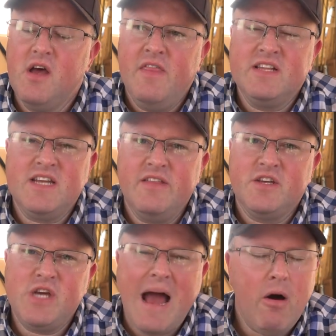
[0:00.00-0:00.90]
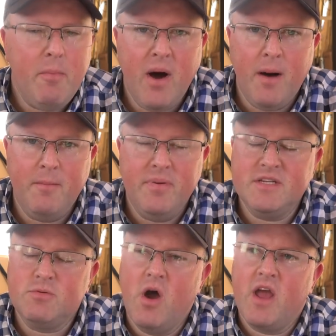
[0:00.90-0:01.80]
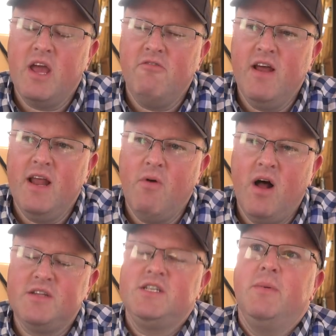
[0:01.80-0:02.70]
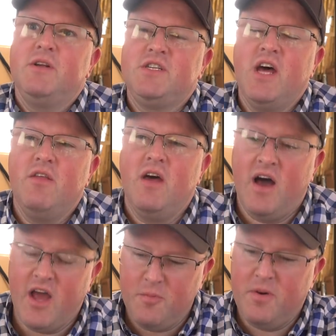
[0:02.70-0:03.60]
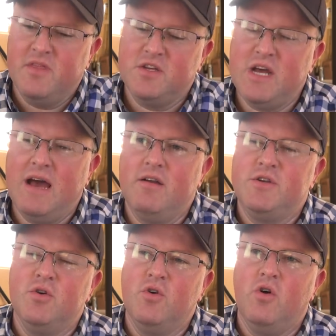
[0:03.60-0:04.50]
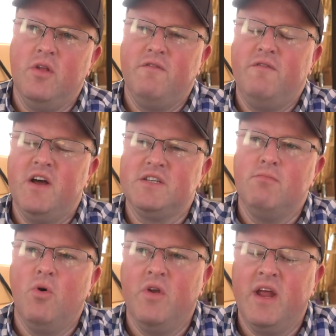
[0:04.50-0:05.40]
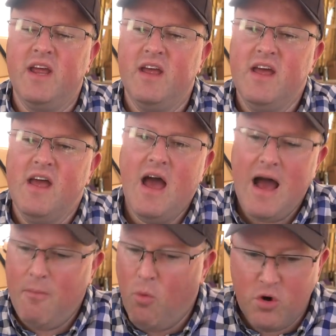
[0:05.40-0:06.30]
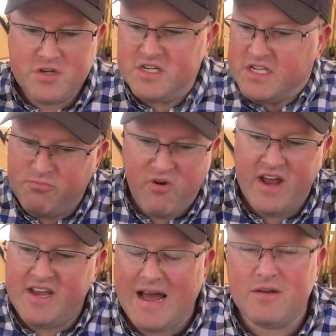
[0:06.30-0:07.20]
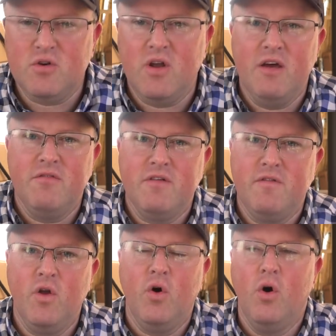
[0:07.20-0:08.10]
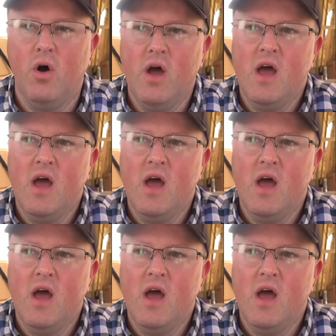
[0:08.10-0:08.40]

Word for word: Things like the shower pump is working really well, so much so that I opened the shower door on the first morning and water sprayed out all over the floor.